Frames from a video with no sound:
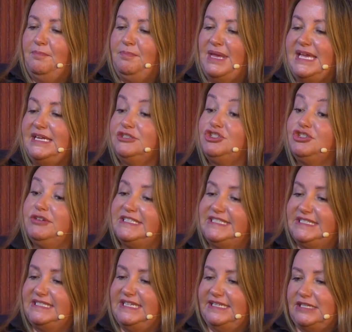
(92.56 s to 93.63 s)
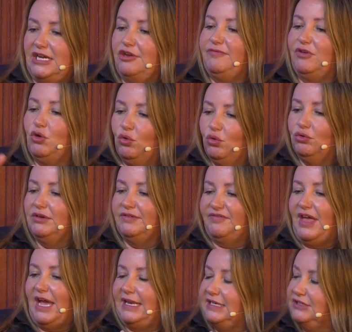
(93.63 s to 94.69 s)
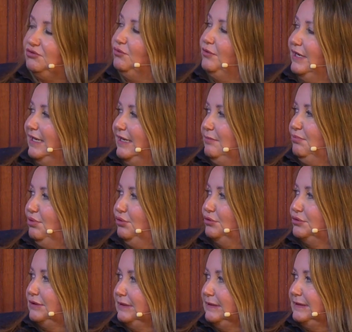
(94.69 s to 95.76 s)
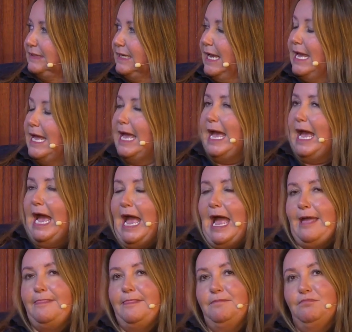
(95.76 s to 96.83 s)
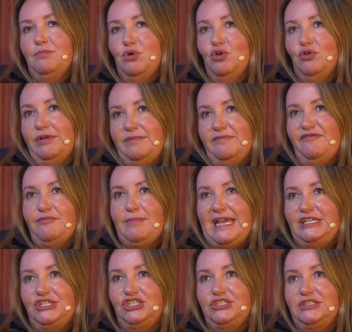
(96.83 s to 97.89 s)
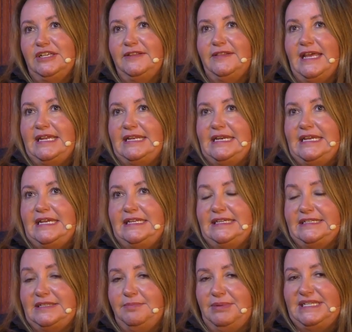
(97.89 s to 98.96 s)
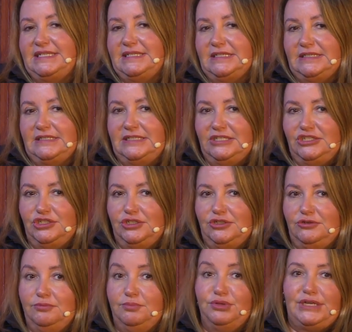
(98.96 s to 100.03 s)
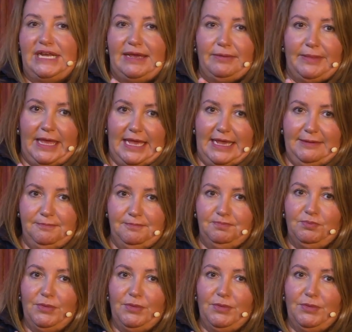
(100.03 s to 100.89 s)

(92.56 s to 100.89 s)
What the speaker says: being trusted over all of that is really important. And the more information that they need as a business to put out there,